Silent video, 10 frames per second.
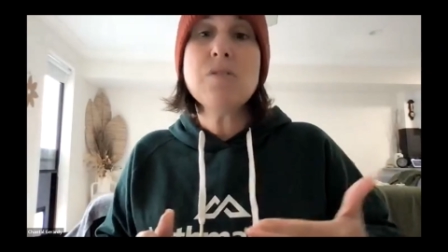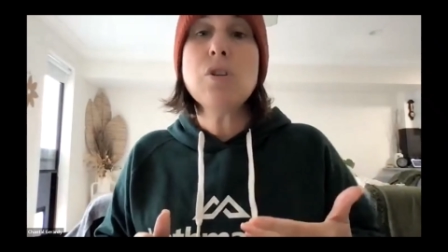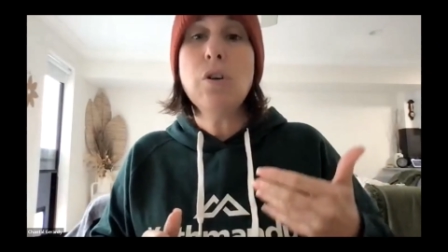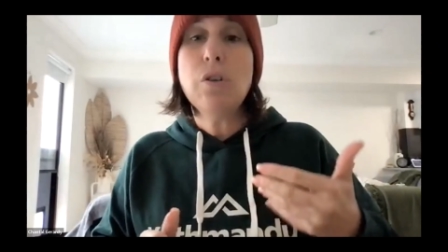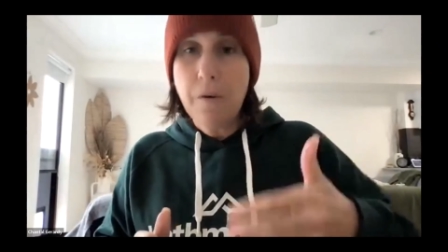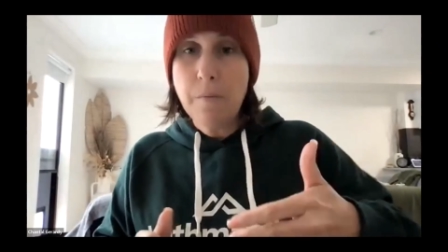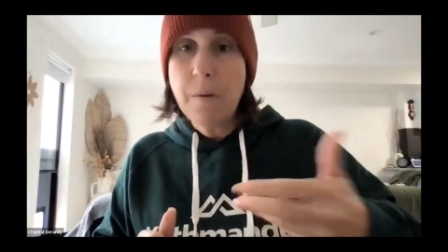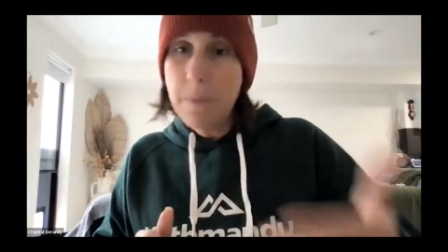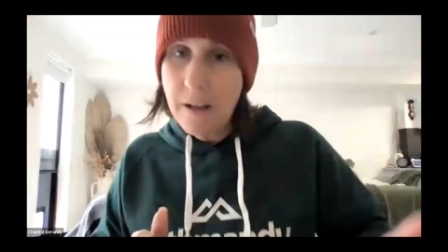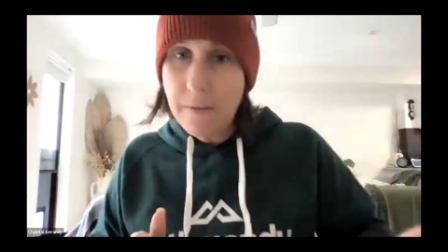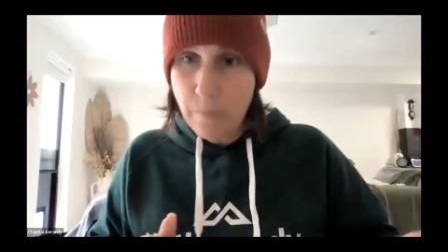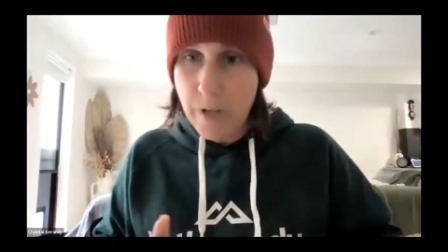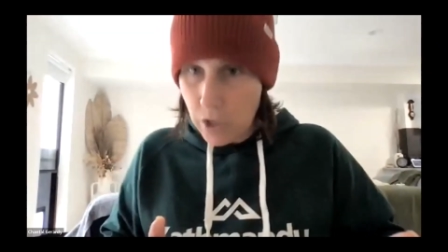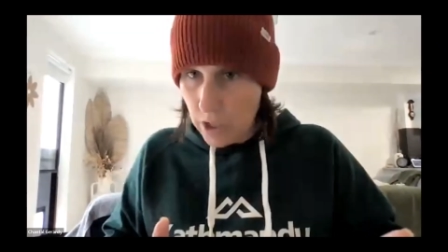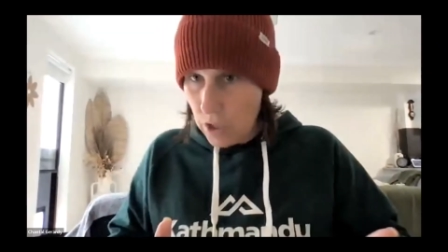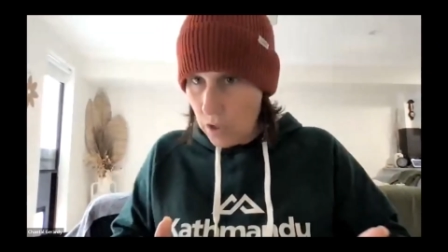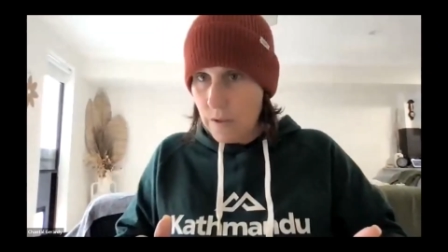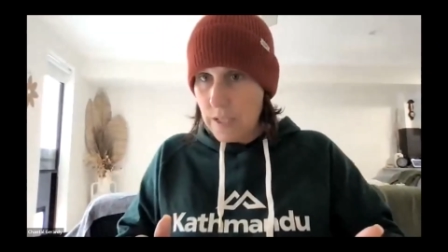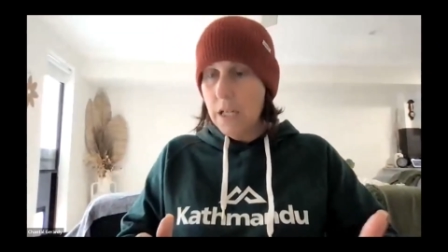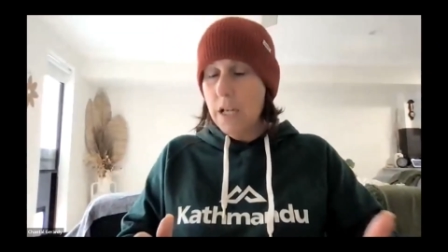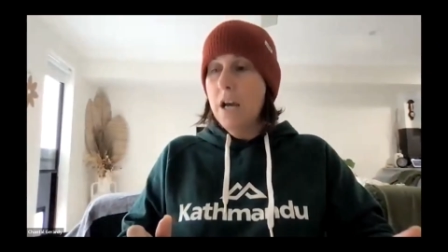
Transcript: look from the platform that she's using.